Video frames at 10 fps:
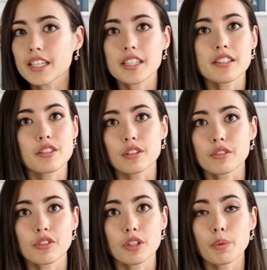concern
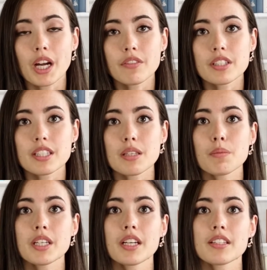for your privacy
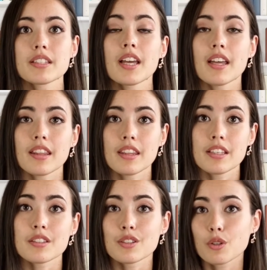because
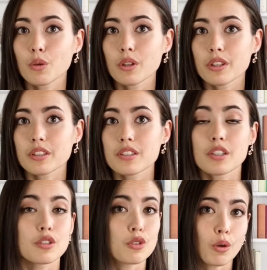these scorers
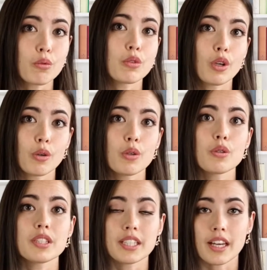don't know
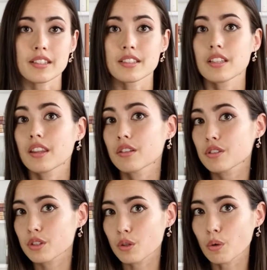whose test they're
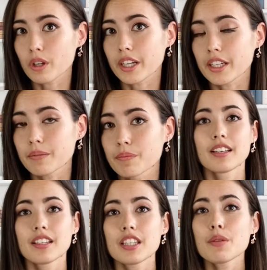scoring.
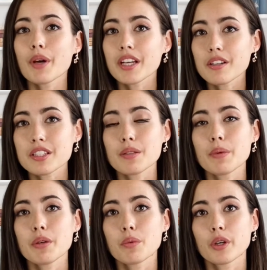You might also
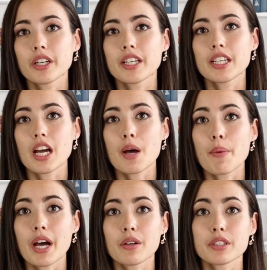be worried
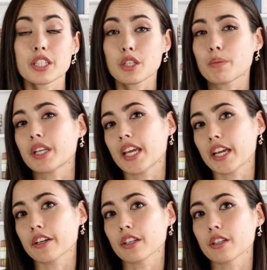about human
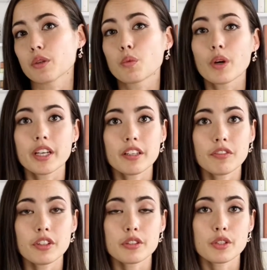error. What if
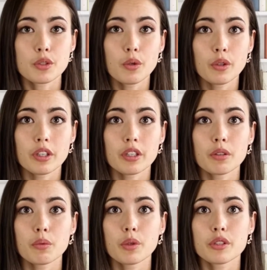your scorer
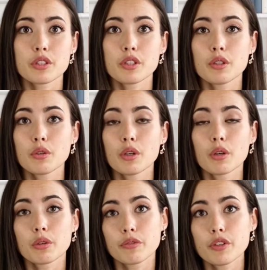were to
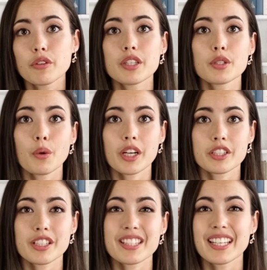review these
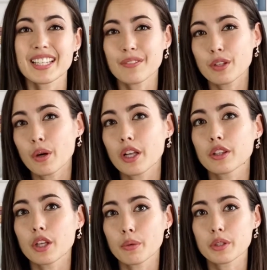questions and give you a
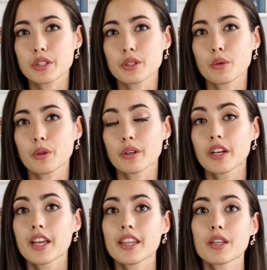lower score
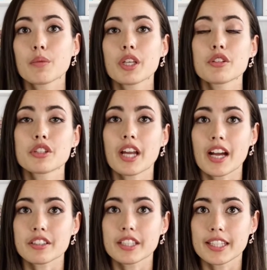than what you should
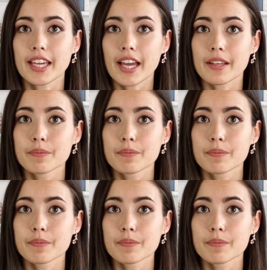actually get?